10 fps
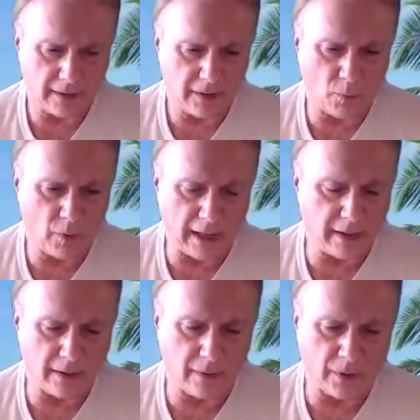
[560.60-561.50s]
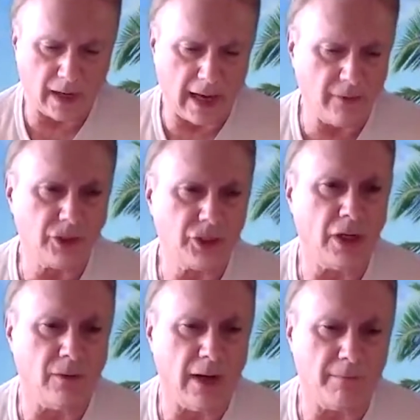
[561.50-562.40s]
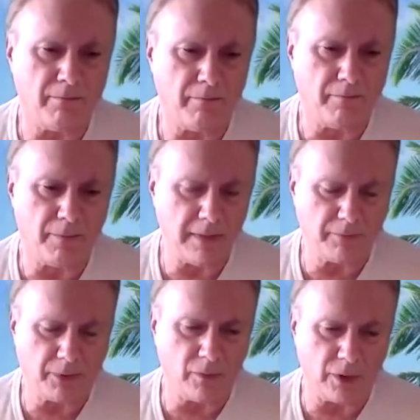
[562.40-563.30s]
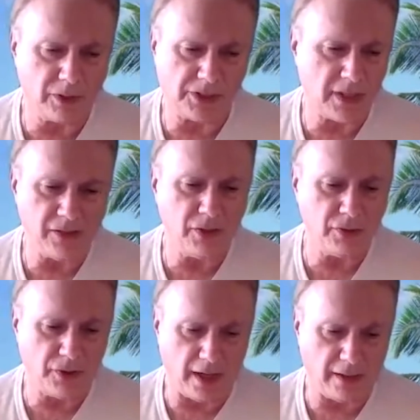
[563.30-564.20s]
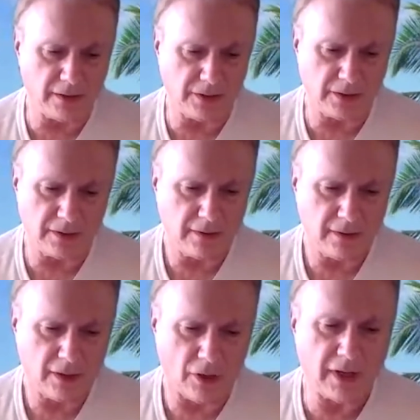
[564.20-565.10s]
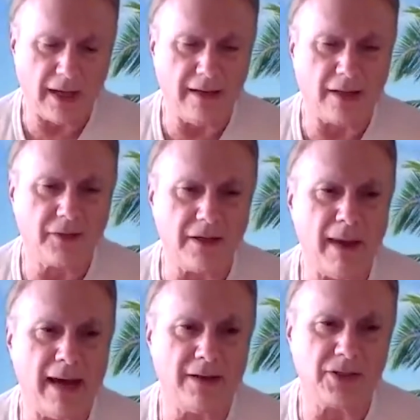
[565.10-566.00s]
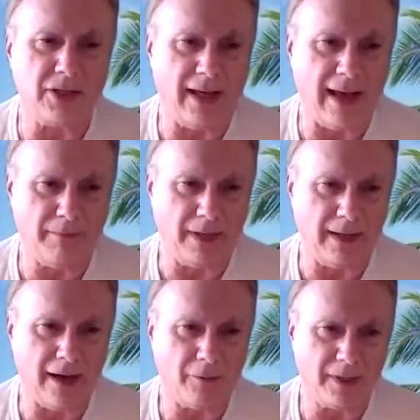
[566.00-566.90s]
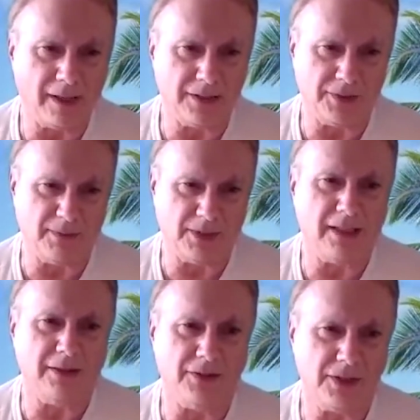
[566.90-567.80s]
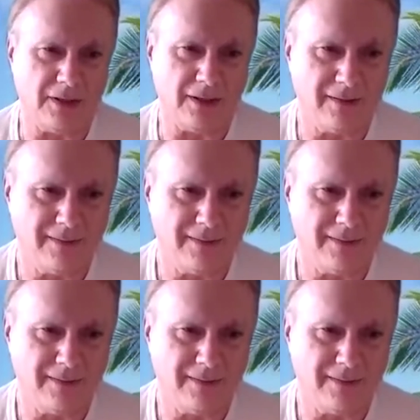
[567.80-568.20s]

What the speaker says: When I would show up, people would say two things. Okay, nothing bad is going to happen now because Massello's here.